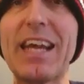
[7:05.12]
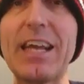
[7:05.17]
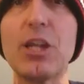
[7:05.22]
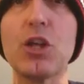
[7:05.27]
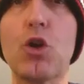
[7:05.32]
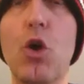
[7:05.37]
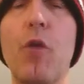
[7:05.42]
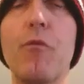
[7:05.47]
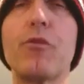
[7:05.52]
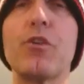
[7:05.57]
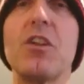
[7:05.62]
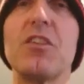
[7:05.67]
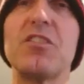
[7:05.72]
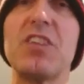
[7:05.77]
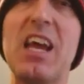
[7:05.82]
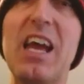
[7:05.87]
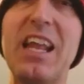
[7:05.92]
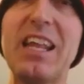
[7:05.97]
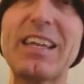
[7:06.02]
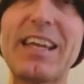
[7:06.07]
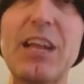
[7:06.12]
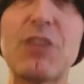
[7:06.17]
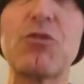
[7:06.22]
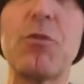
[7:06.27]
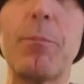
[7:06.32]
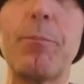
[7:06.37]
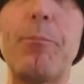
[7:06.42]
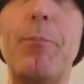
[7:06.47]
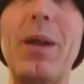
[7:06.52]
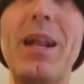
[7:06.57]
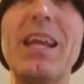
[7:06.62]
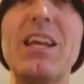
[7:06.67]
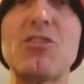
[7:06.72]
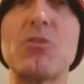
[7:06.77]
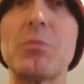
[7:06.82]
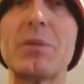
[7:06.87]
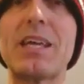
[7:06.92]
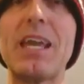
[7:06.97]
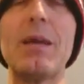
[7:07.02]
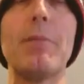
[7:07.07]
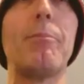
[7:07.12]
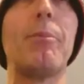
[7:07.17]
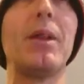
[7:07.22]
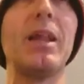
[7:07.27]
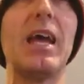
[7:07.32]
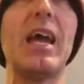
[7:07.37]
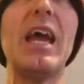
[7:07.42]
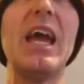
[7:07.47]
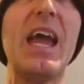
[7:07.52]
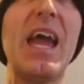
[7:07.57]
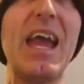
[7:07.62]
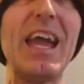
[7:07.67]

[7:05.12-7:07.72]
get the confidence to get some play, some gameplay.